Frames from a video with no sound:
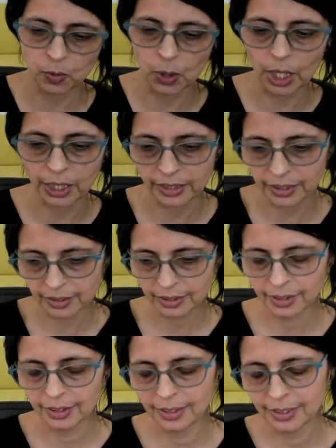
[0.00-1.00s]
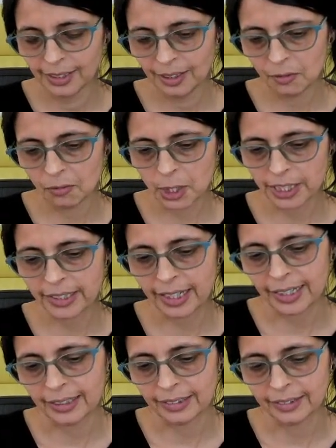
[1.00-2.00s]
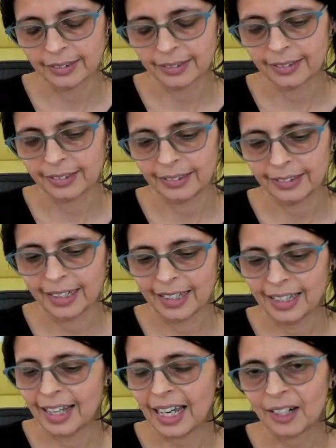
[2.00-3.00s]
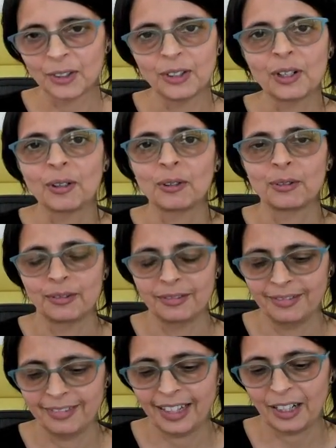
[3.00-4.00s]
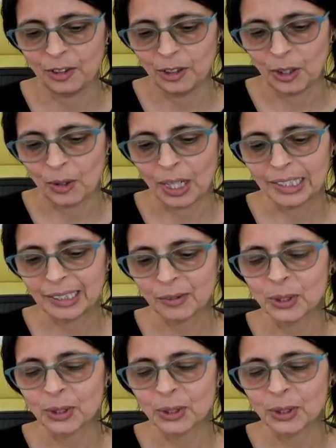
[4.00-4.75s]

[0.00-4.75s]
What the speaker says: want? What then? I don't know. I think we're